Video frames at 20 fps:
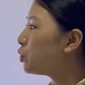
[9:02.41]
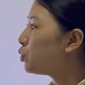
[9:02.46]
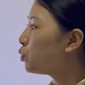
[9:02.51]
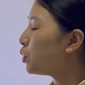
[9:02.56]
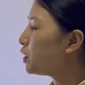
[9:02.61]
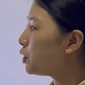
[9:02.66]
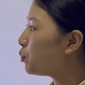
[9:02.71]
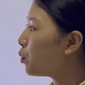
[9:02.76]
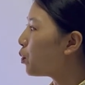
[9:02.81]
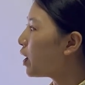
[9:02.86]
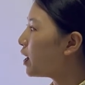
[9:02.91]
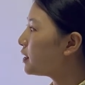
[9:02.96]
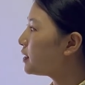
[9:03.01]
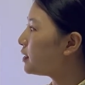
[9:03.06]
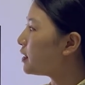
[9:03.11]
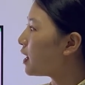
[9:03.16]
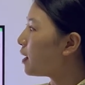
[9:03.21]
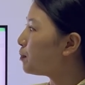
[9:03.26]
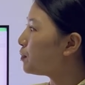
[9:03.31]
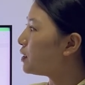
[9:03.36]
21
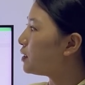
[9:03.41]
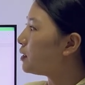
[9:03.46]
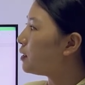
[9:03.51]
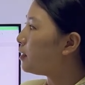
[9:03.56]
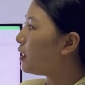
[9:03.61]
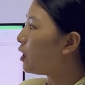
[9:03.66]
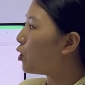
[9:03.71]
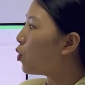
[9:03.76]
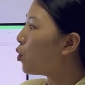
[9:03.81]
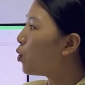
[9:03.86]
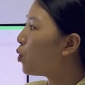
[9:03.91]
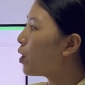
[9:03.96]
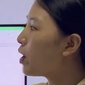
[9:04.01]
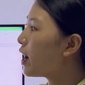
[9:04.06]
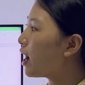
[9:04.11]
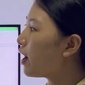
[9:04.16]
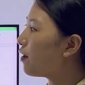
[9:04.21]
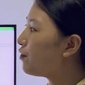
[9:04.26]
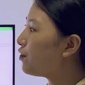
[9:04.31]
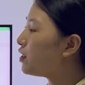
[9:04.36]
steps, they all
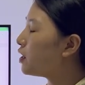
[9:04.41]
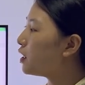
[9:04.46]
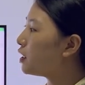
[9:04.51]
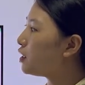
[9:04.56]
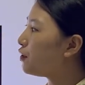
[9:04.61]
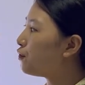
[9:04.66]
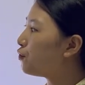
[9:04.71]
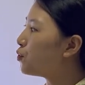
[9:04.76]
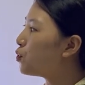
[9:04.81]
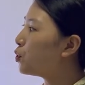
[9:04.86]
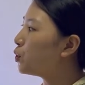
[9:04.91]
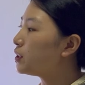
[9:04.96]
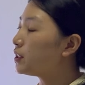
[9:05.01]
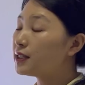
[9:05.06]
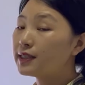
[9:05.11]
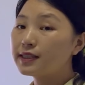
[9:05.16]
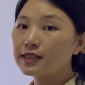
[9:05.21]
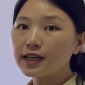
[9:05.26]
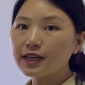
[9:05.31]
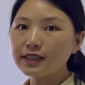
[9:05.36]
have the default
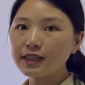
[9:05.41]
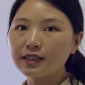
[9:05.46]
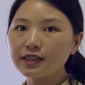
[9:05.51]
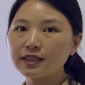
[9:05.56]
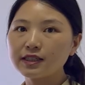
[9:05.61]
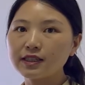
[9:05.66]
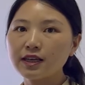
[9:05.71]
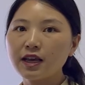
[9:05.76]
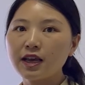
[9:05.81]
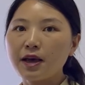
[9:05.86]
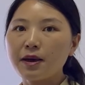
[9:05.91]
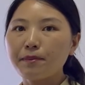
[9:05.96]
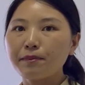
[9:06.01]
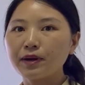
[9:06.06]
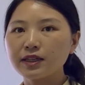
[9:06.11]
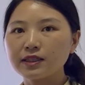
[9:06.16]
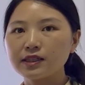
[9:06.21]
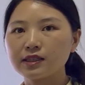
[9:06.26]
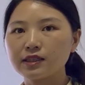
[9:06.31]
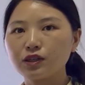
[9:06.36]
settings,
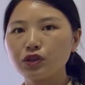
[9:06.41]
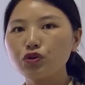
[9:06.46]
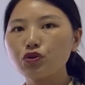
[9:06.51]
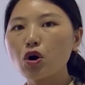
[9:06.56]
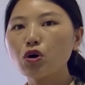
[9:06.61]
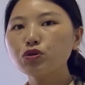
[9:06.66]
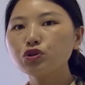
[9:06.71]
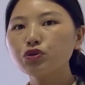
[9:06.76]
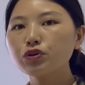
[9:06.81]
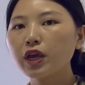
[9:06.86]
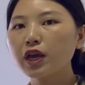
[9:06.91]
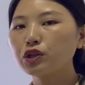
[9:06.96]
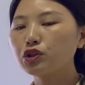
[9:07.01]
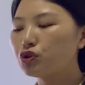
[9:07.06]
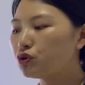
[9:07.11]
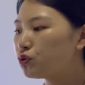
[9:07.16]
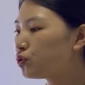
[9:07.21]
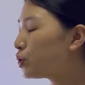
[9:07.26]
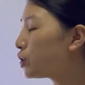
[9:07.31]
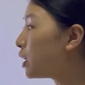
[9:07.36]
but you also can
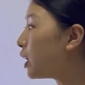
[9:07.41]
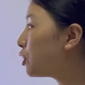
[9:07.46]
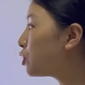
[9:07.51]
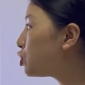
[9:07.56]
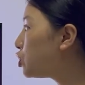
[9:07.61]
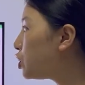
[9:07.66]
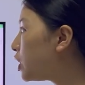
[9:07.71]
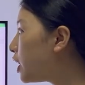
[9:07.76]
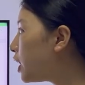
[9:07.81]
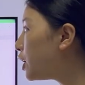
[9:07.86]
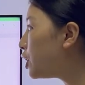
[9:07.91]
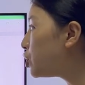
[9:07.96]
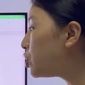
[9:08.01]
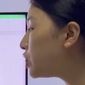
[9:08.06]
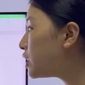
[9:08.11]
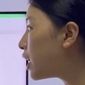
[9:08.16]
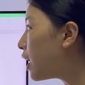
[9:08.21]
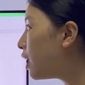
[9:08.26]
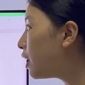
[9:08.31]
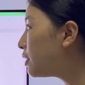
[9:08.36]
do some
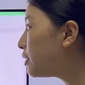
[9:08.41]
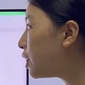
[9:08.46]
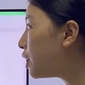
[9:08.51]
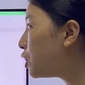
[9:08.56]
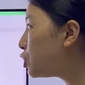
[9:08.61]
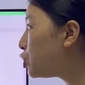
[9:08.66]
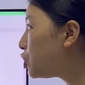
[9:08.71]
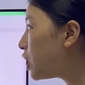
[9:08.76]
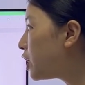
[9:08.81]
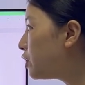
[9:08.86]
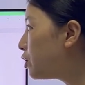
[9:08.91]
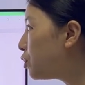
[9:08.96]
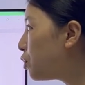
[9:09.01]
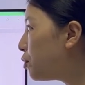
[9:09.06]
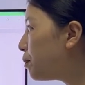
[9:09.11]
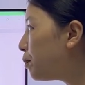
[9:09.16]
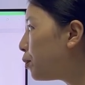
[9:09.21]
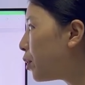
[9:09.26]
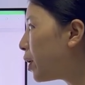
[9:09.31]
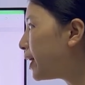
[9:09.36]
changes on the
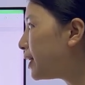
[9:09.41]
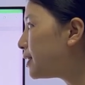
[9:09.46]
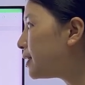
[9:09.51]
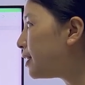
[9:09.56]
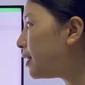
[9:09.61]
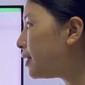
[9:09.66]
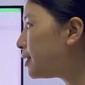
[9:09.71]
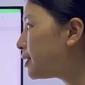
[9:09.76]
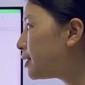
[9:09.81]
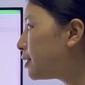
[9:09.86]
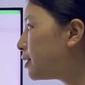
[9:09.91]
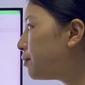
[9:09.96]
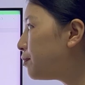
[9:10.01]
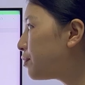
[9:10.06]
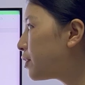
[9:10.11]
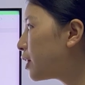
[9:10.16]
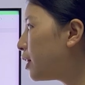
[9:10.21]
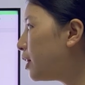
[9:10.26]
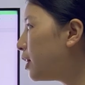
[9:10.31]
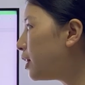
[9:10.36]
general brightness
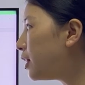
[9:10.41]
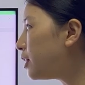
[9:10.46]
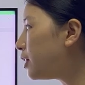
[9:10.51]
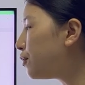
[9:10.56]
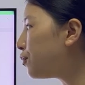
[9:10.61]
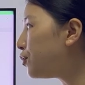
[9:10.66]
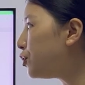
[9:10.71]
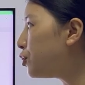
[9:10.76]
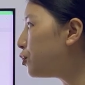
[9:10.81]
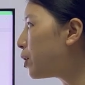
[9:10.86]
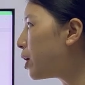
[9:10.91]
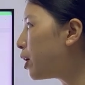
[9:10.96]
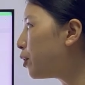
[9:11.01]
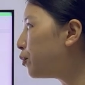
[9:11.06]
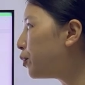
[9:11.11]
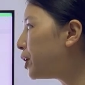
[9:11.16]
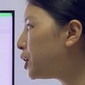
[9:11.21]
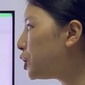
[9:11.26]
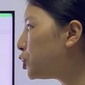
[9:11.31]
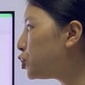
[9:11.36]
if you are
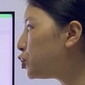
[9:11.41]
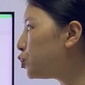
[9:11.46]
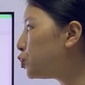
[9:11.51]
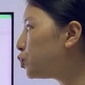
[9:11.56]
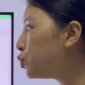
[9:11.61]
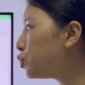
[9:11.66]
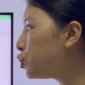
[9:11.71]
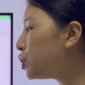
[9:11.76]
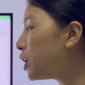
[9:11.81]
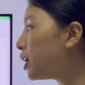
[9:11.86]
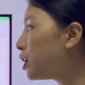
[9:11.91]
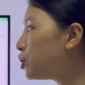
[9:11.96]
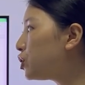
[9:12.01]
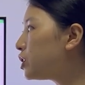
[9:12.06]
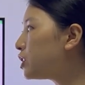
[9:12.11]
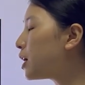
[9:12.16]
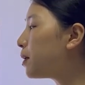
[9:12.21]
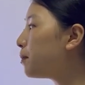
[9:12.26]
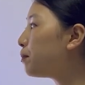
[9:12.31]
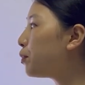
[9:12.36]
willing to change
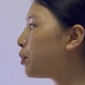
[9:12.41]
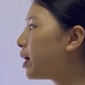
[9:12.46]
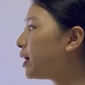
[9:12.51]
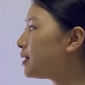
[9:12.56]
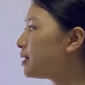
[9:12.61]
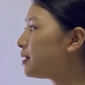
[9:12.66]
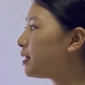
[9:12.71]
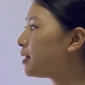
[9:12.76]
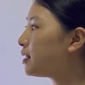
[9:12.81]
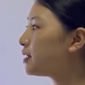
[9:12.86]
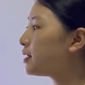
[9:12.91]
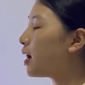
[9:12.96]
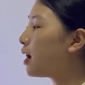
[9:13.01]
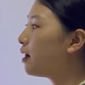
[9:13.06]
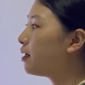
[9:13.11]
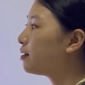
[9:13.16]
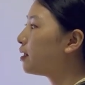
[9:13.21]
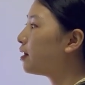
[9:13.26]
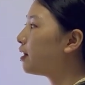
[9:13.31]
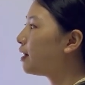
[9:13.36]
some brightness
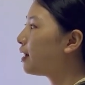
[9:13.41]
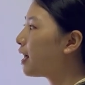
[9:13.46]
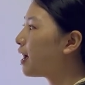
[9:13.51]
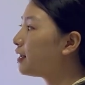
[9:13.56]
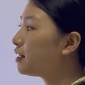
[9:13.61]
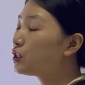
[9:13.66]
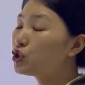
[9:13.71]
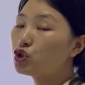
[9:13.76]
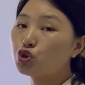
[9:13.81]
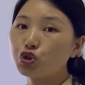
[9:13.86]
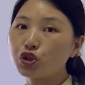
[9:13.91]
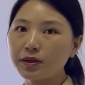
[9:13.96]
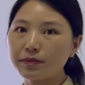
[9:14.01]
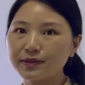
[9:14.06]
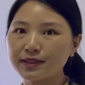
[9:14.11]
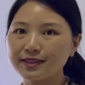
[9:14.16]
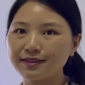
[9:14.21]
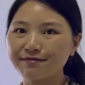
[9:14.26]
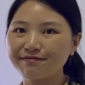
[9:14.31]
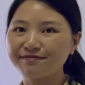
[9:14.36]
on the light
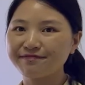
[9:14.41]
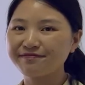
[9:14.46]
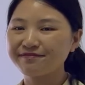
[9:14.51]
strips.